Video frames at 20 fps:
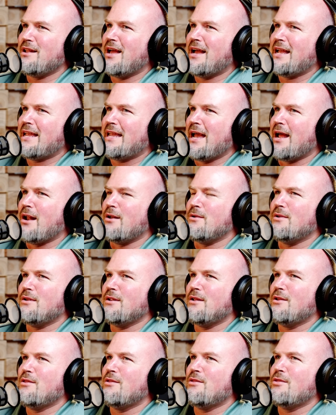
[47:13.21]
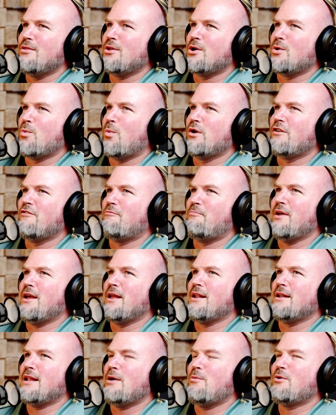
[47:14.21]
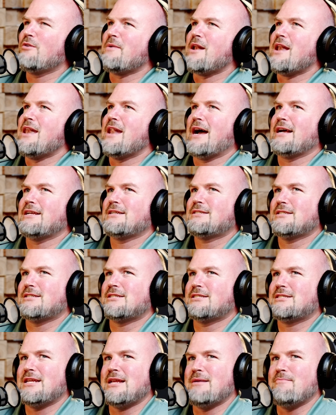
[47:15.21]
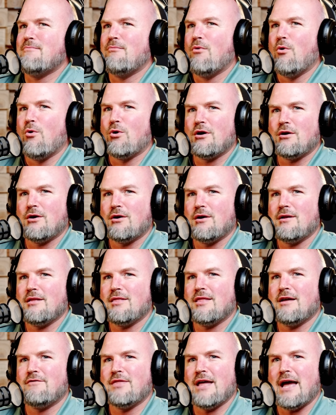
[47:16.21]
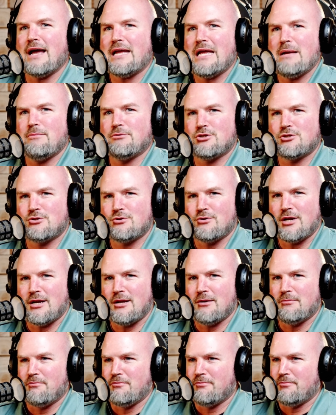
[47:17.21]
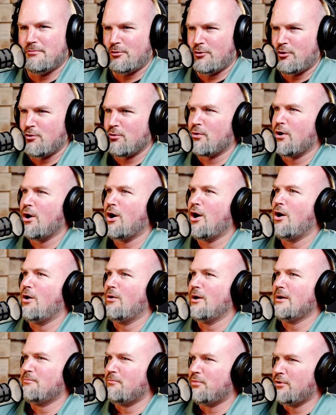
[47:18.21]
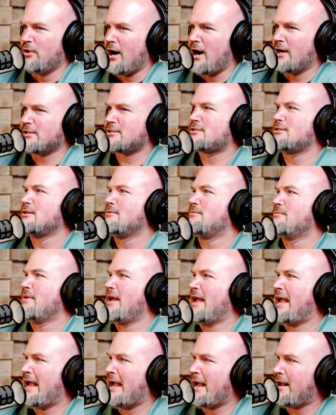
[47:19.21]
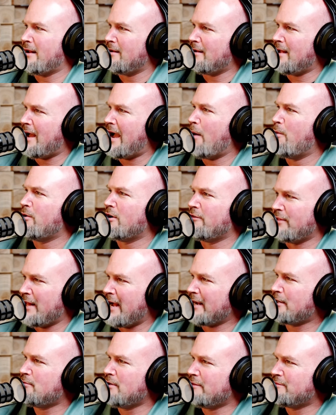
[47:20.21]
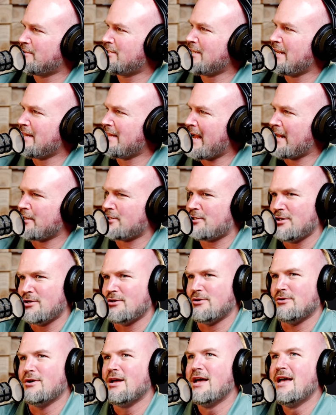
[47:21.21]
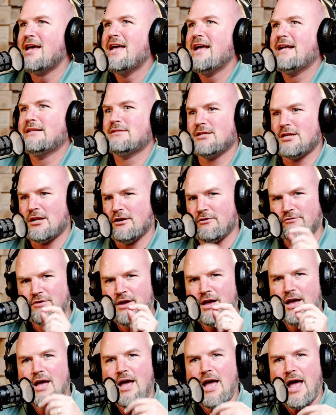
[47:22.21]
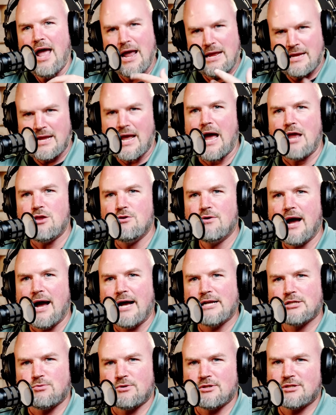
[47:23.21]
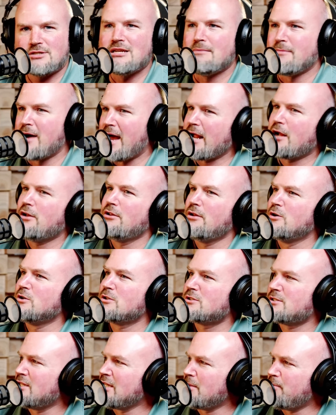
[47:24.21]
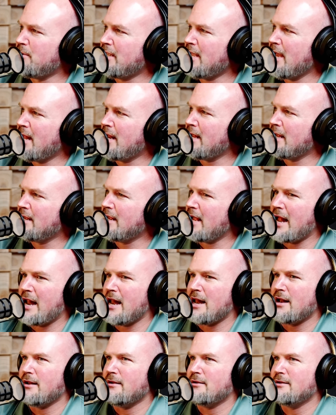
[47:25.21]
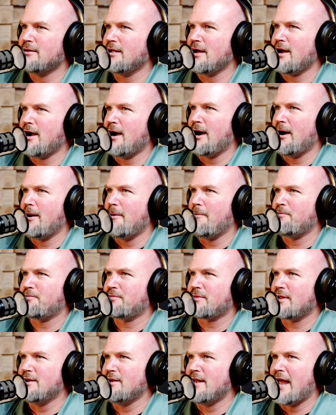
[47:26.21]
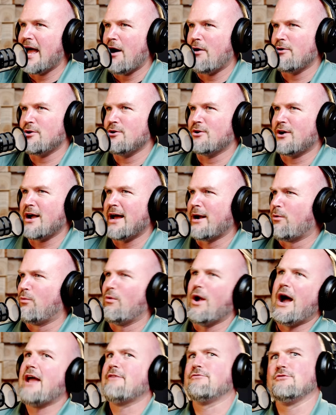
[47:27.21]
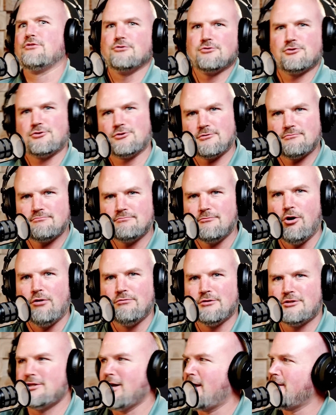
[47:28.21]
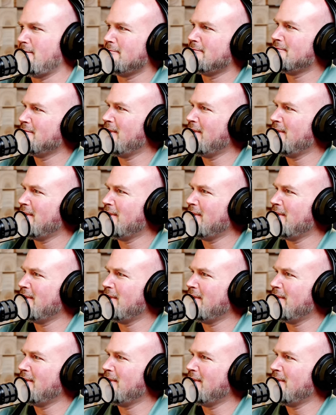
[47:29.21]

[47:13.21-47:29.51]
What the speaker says: again, it would have been nice to see more of that chemistry grow and blossom, and I would have liked to have seen that too, instead of, hey, yeah, you guys were semi-close in the beginning, and now you're kind of rivals all of a sudden.